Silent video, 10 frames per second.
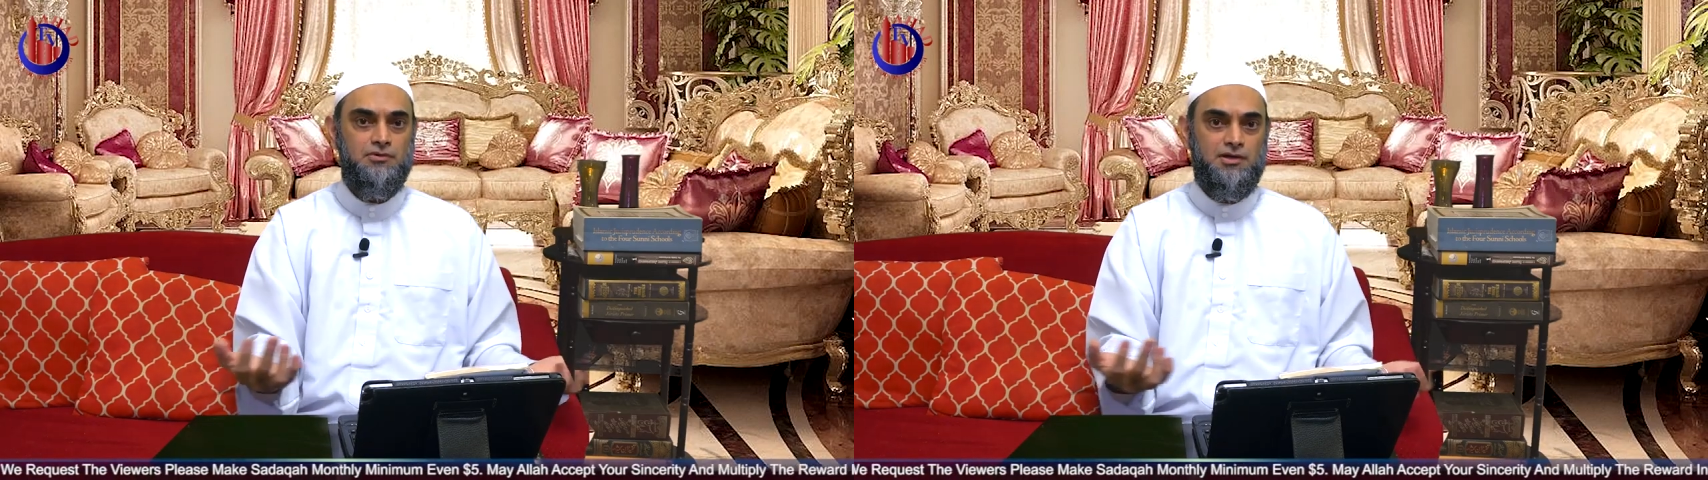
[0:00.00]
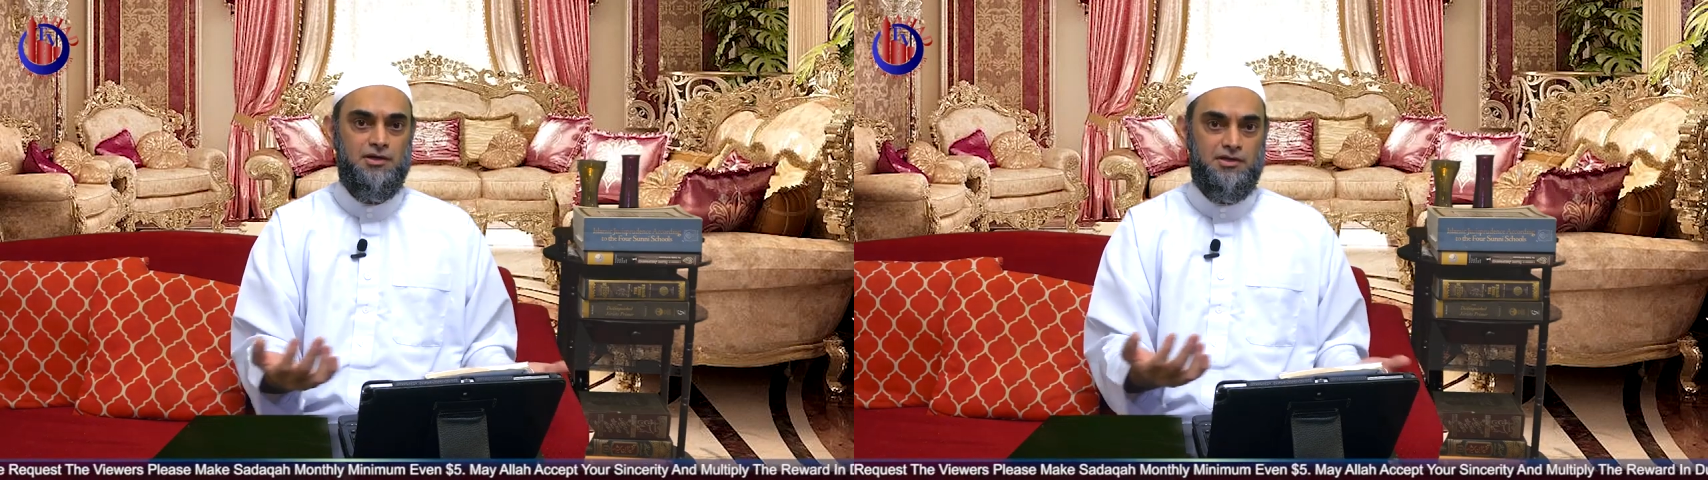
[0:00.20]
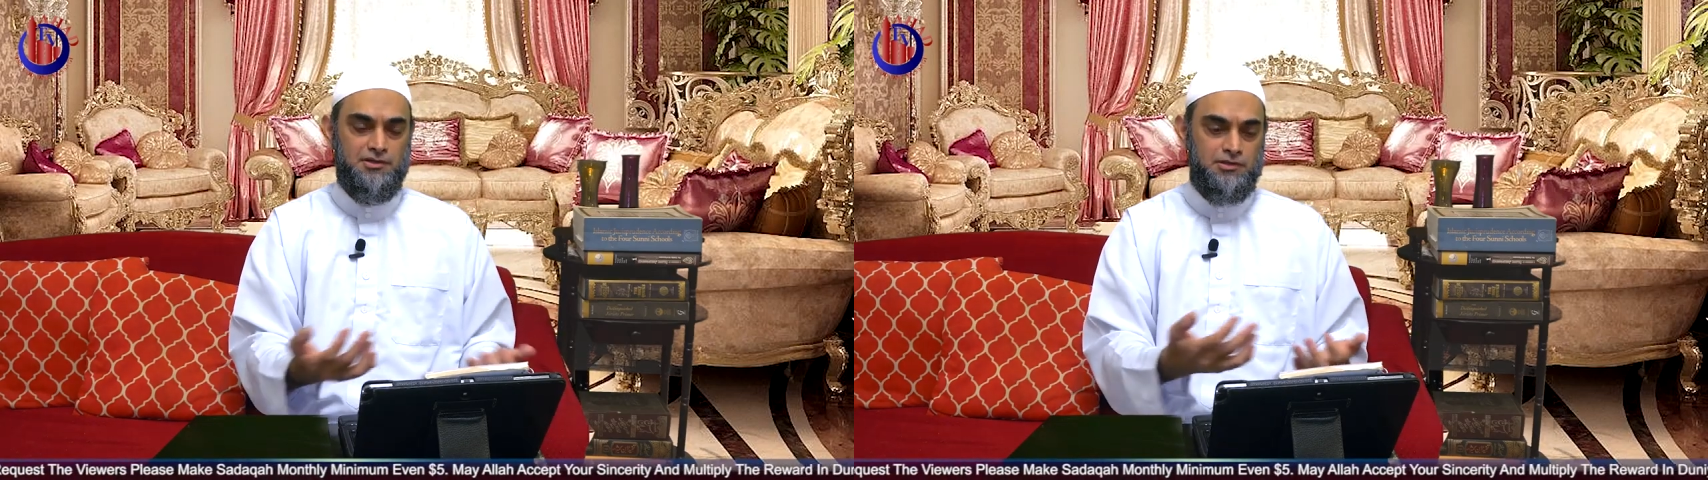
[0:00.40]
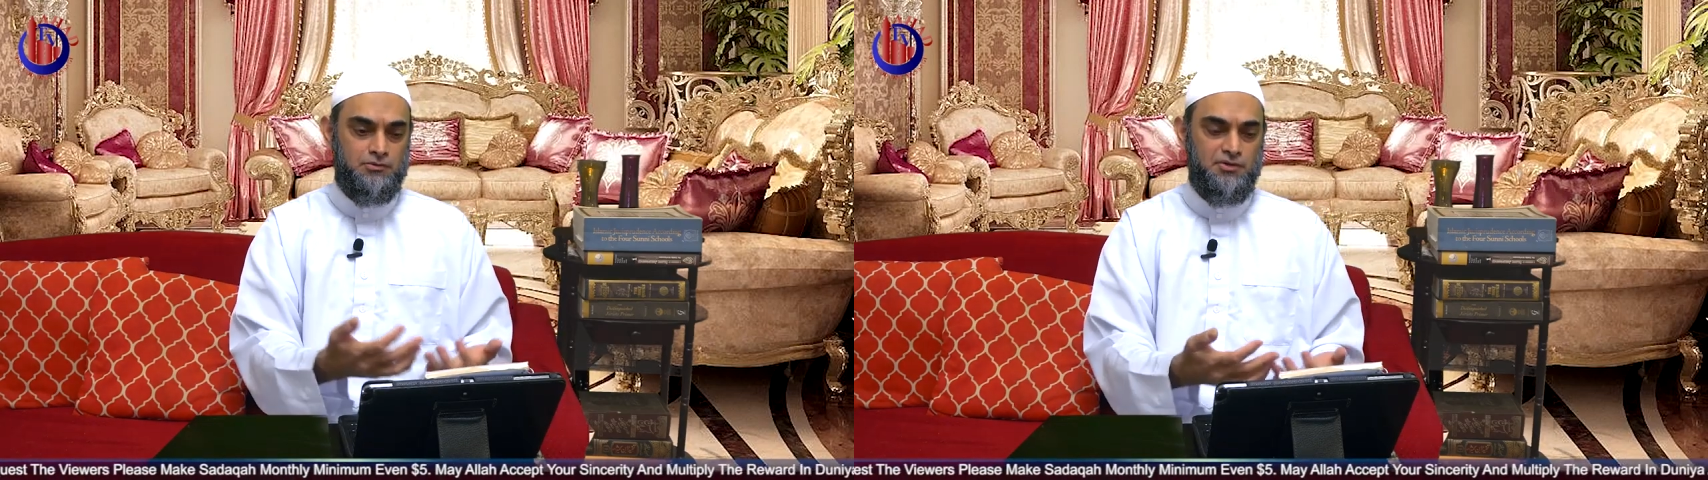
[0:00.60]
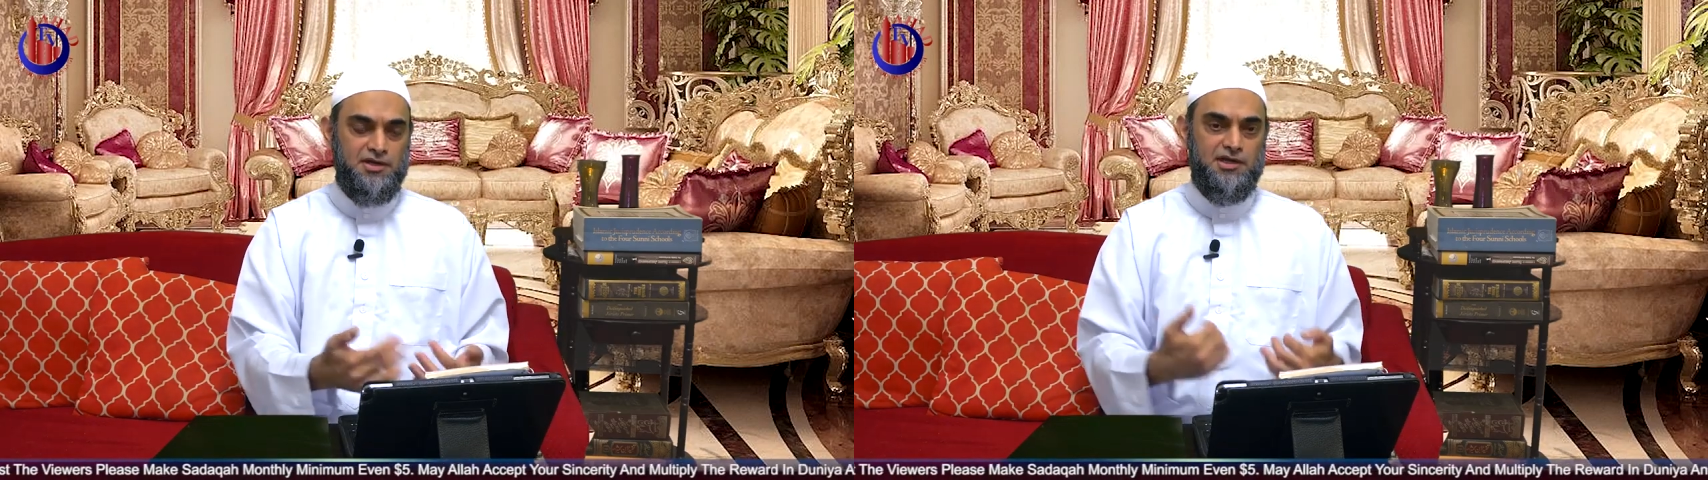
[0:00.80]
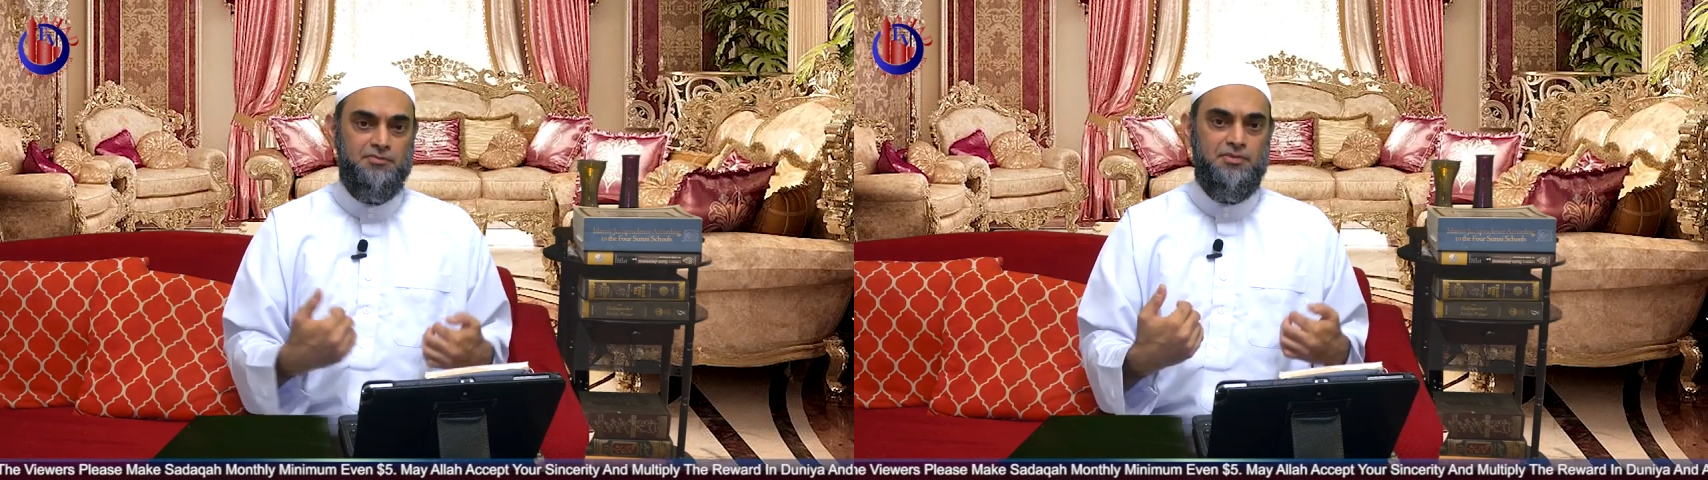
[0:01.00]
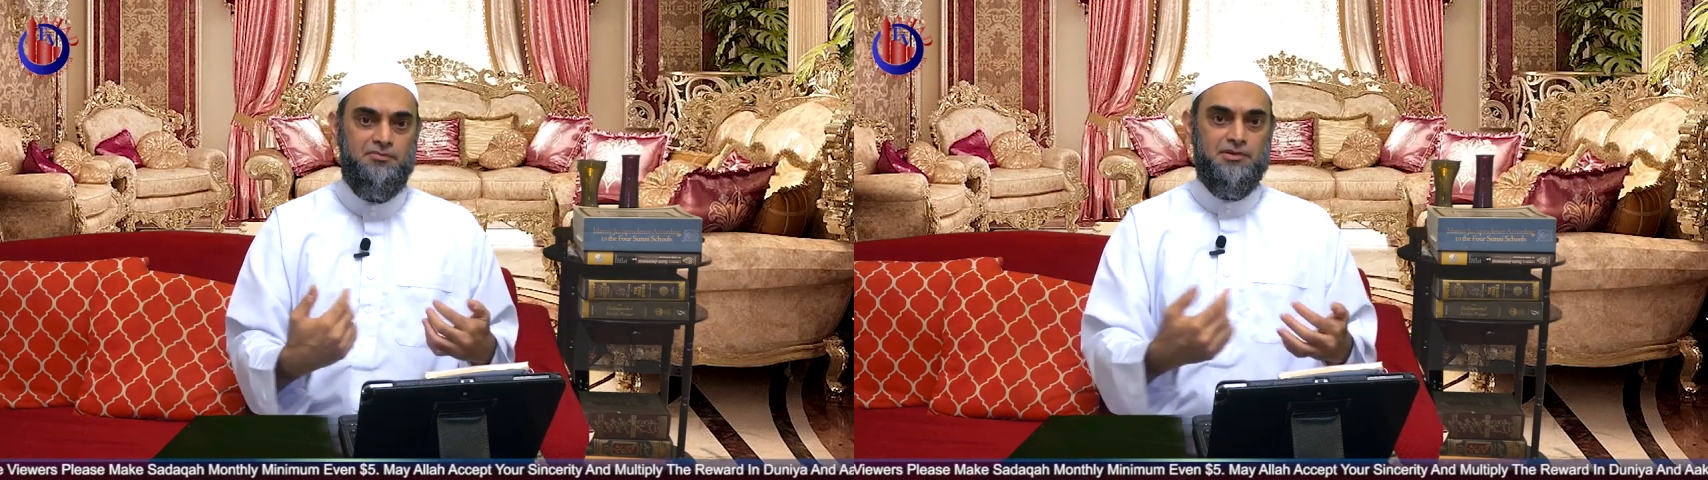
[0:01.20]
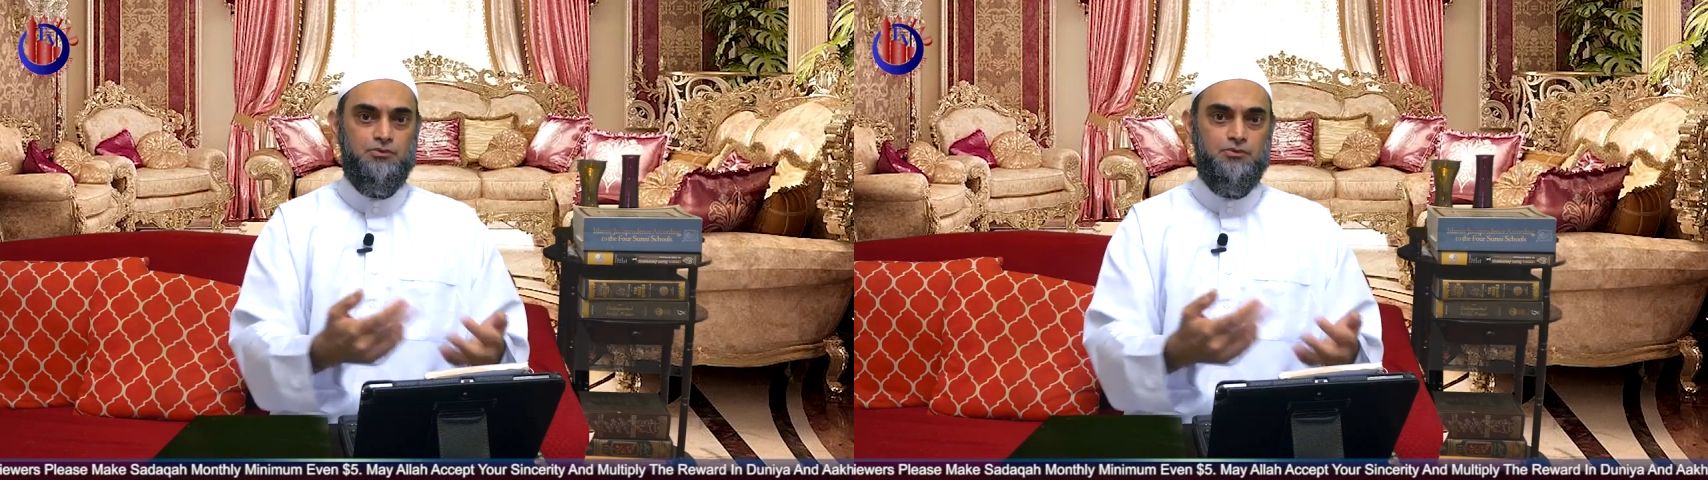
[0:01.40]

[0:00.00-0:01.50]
uh, decoring, and people